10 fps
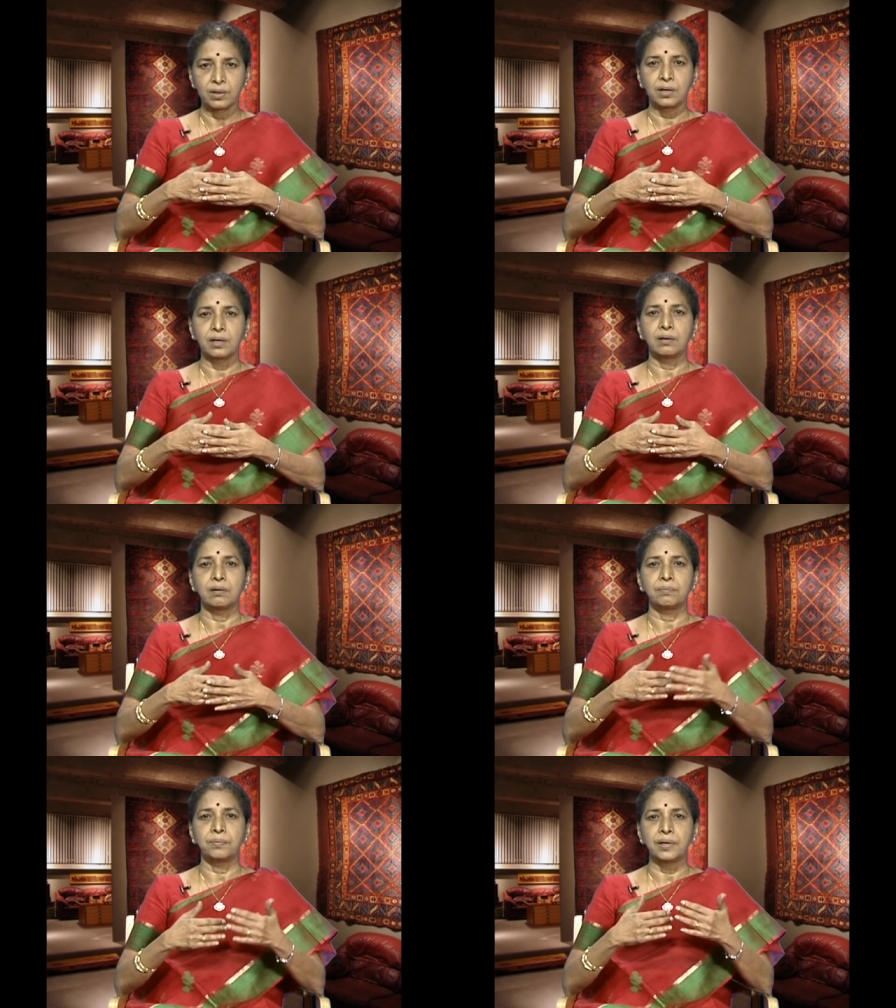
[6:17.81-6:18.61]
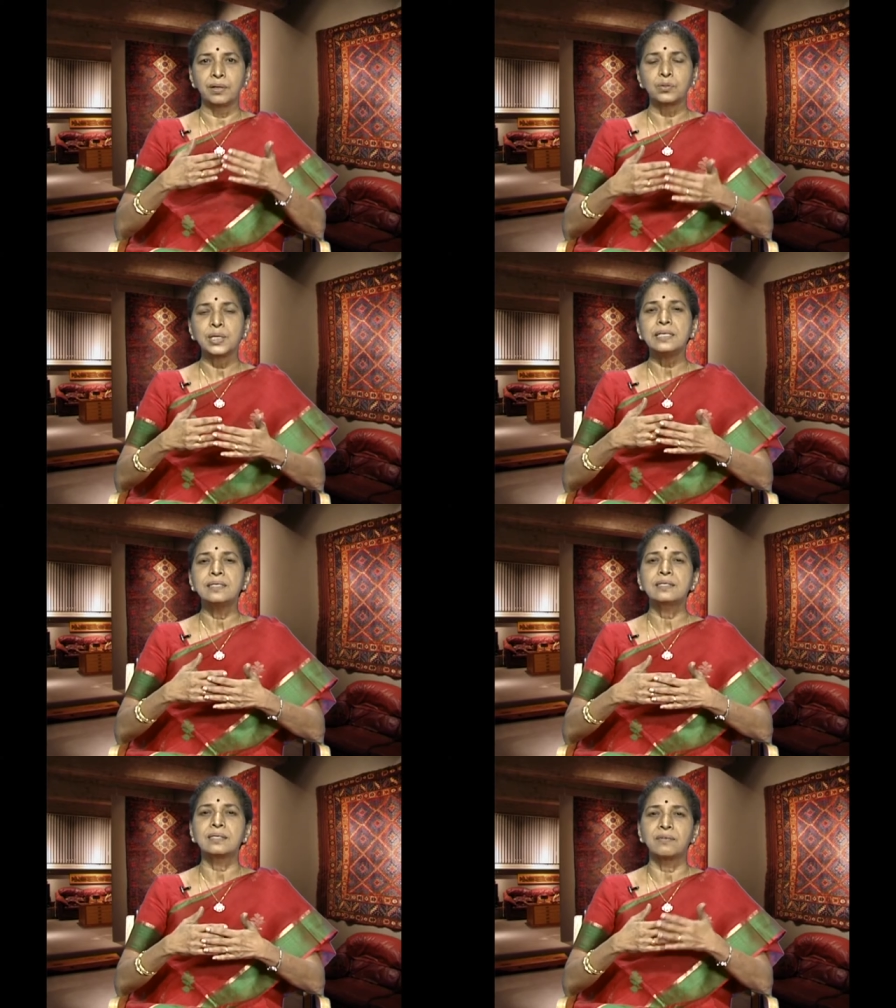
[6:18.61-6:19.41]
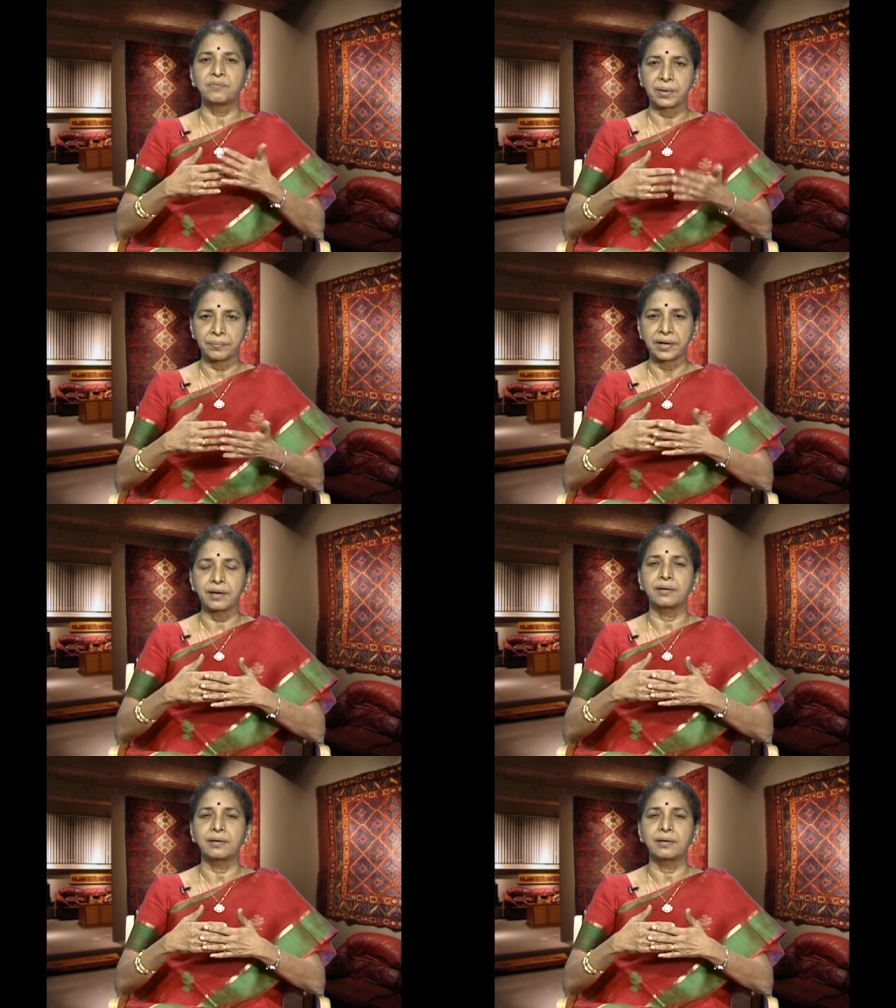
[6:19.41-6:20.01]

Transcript: uh, you know changes in the fabric.